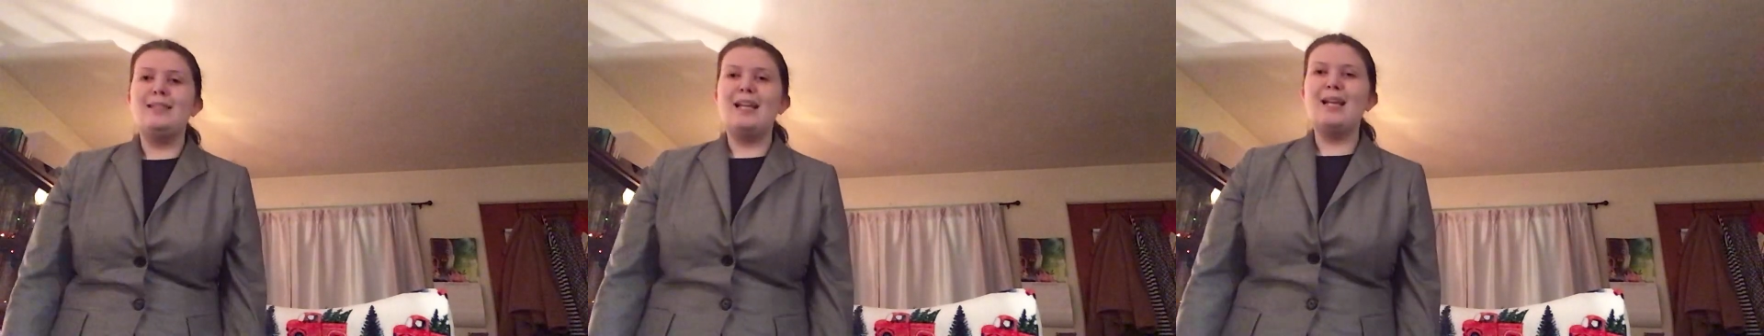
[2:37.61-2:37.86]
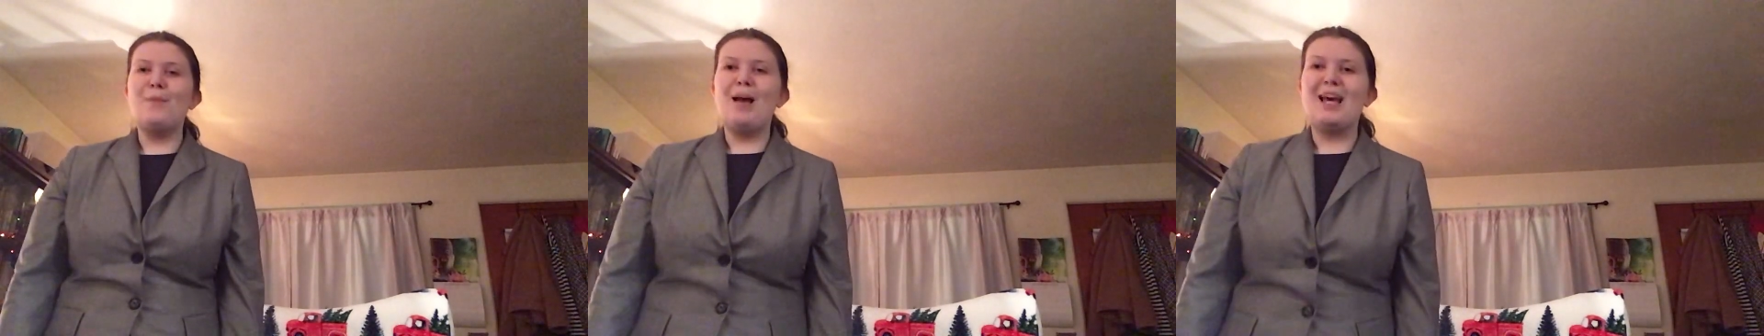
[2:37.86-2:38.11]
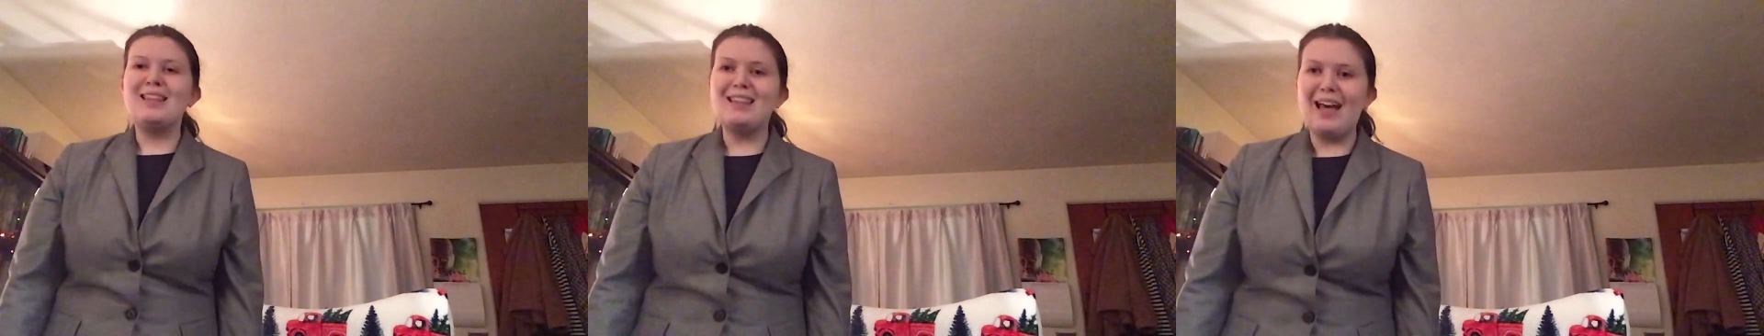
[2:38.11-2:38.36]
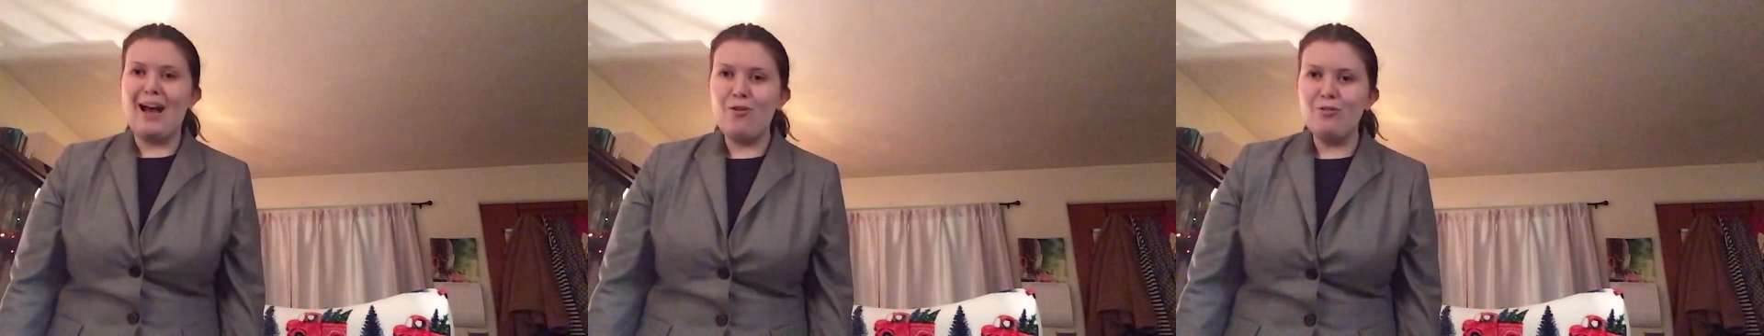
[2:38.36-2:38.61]
dating back
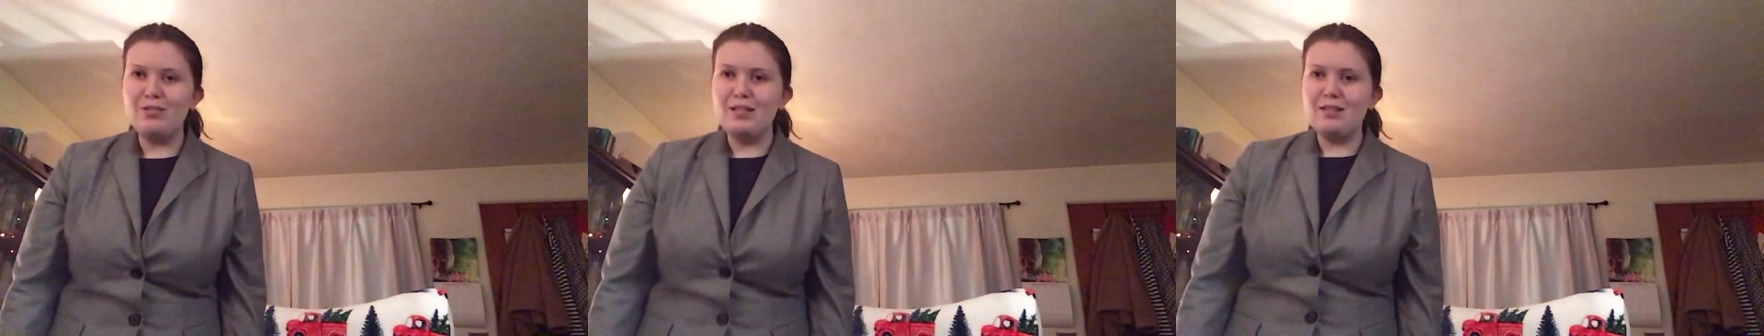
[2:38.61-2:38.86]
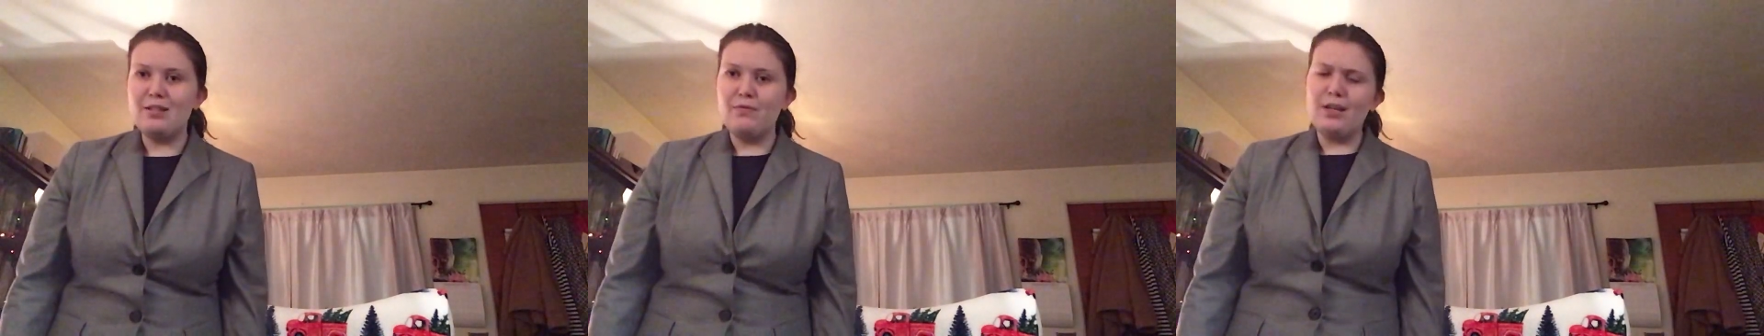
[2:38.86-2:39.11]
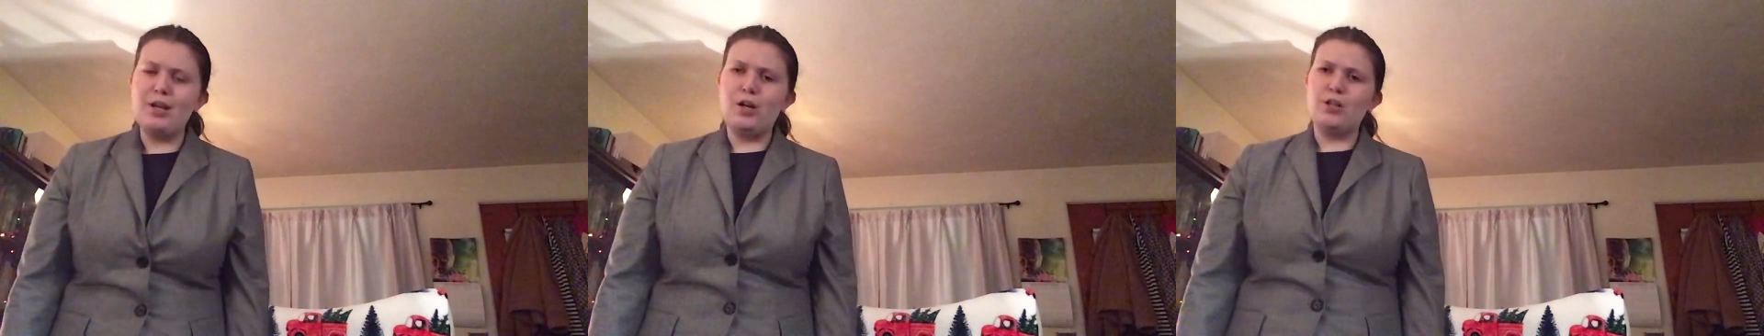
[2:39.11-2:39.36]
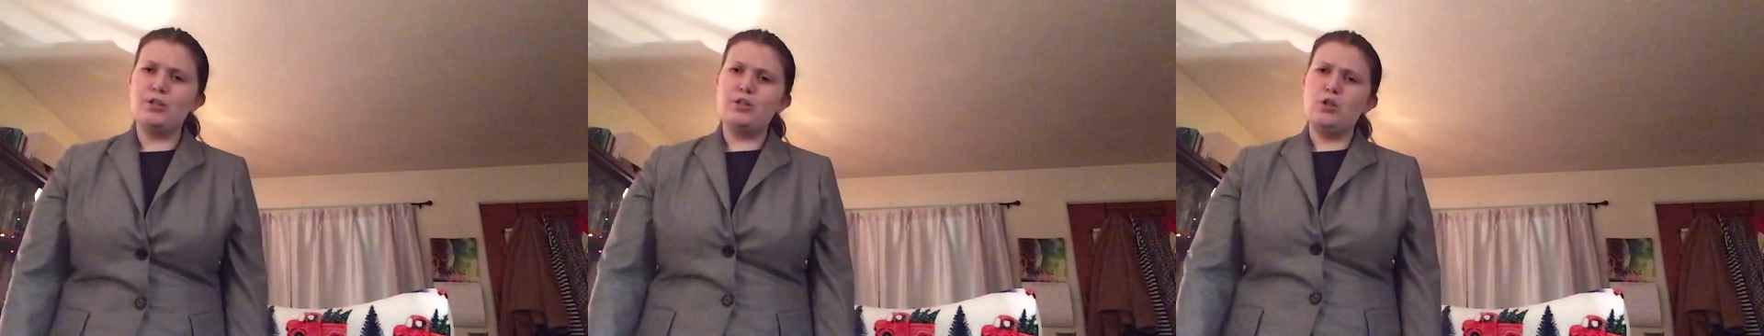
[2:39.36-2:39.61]
thousands of
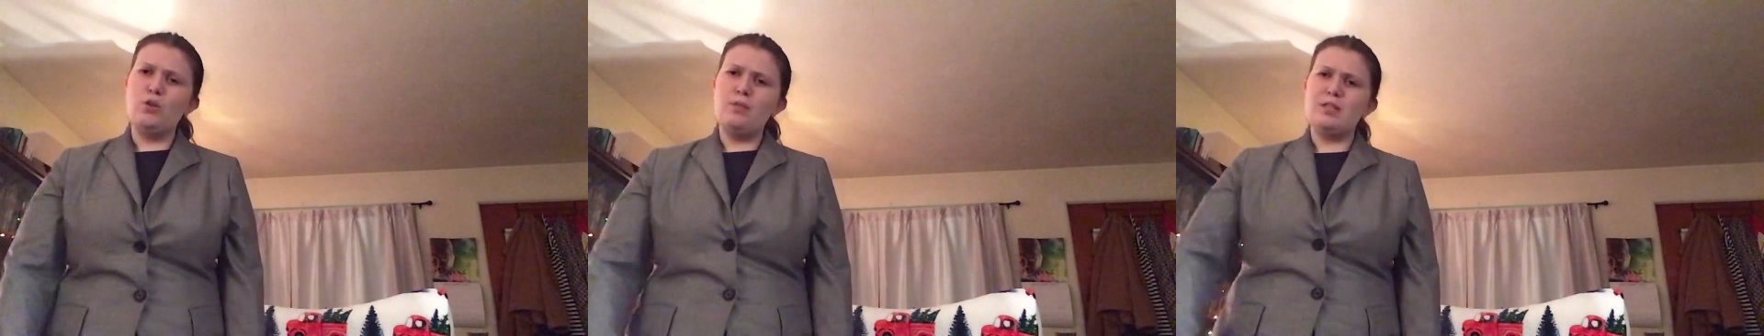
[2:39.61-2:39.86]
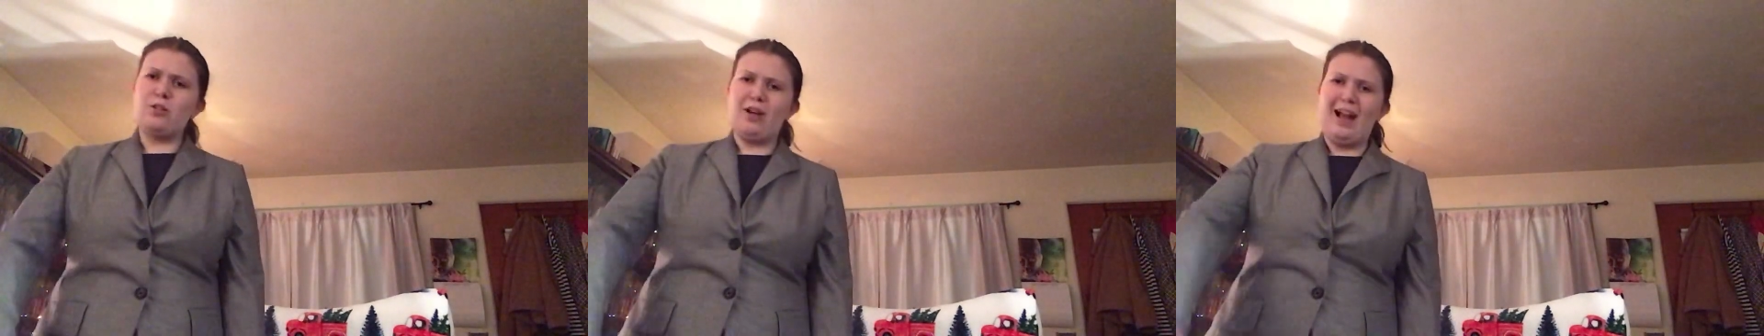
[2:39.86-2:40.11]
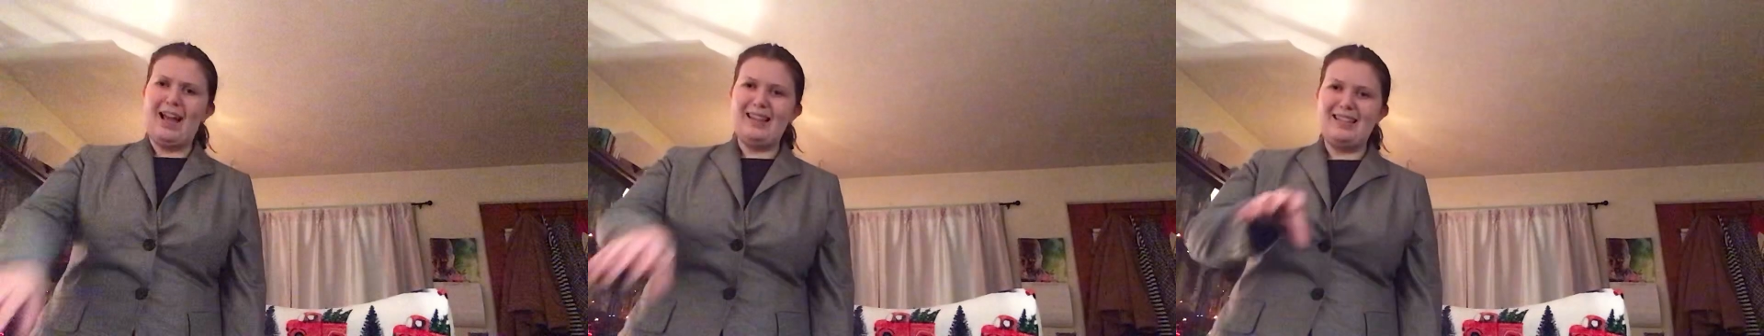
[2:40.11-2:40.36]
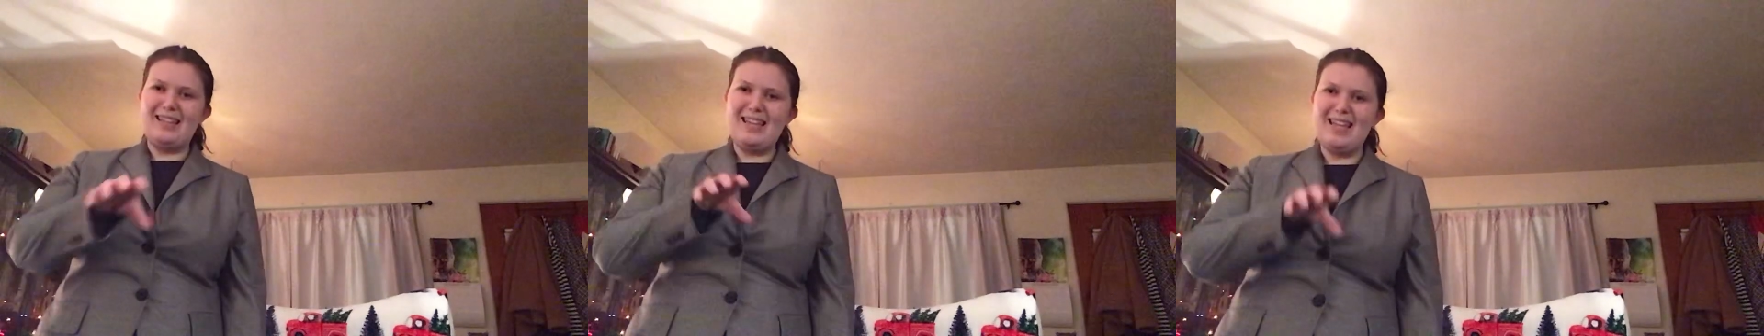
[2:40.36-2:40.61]
years, humans are
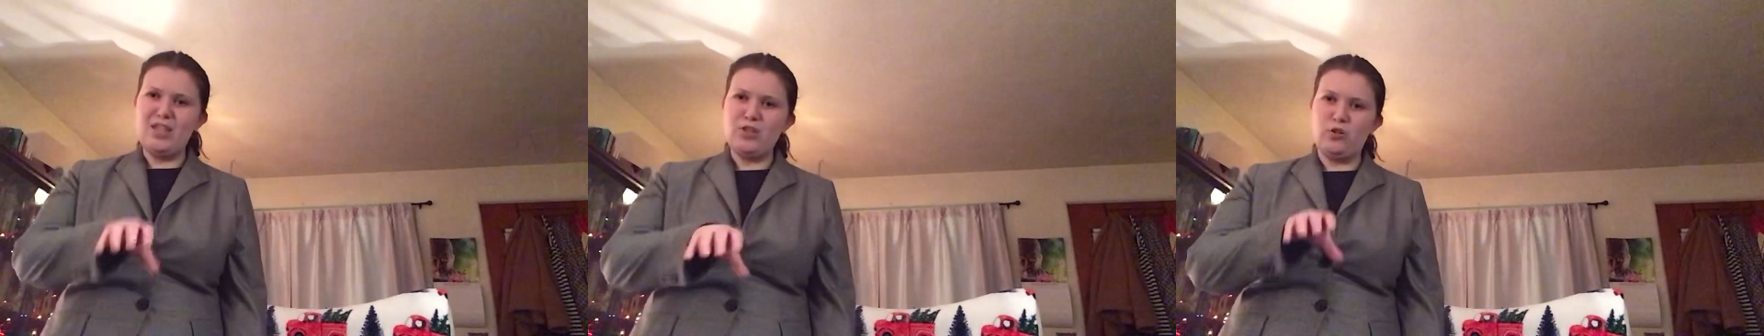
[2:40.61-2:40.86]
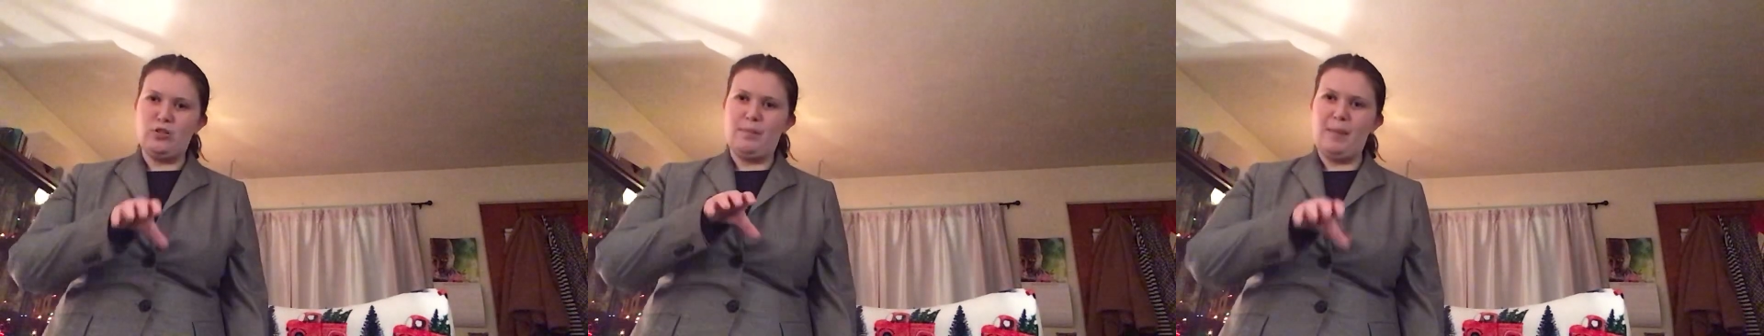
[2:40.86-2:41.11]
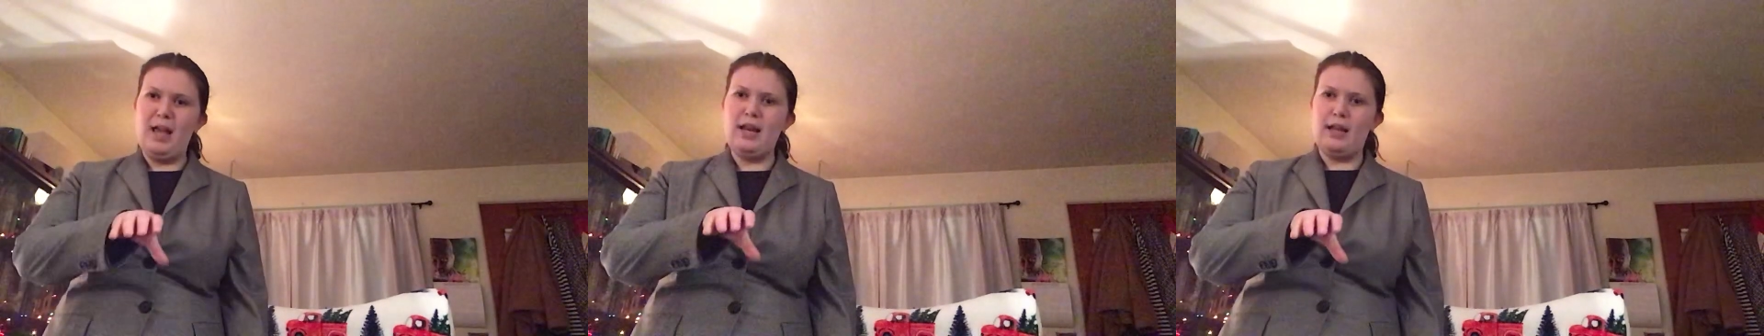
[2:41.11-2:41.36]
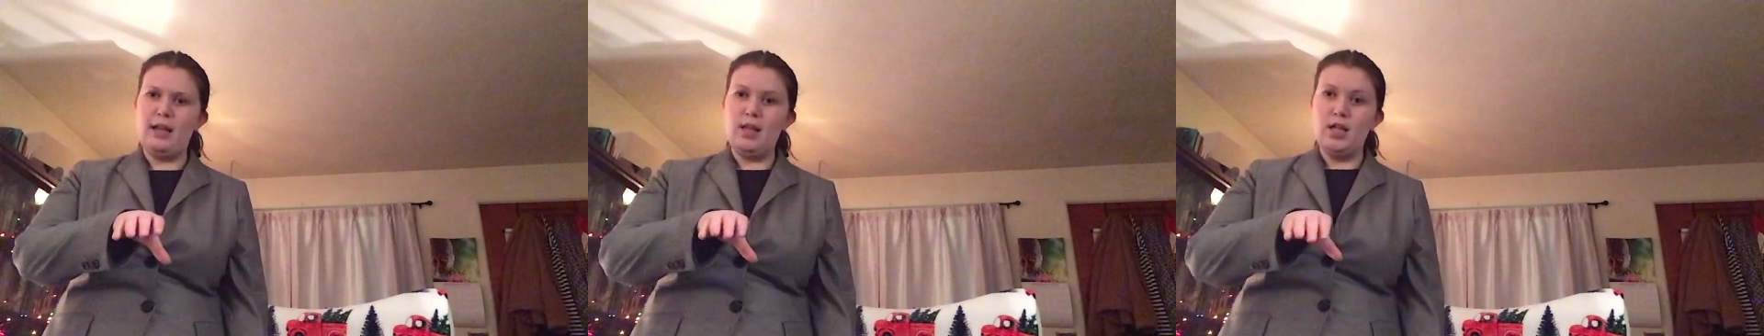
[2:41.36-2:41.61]
highly
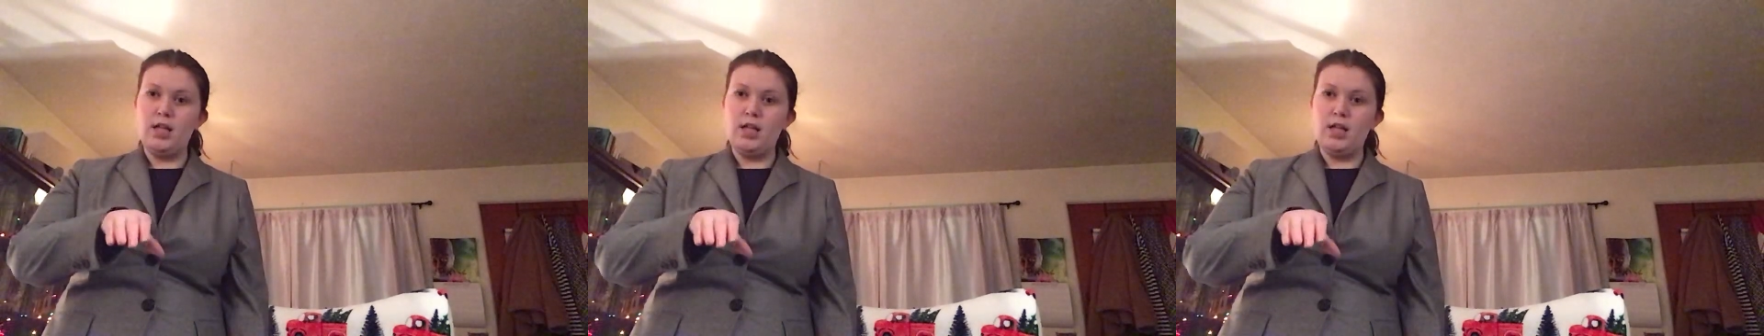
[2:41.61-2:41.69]
interdependent,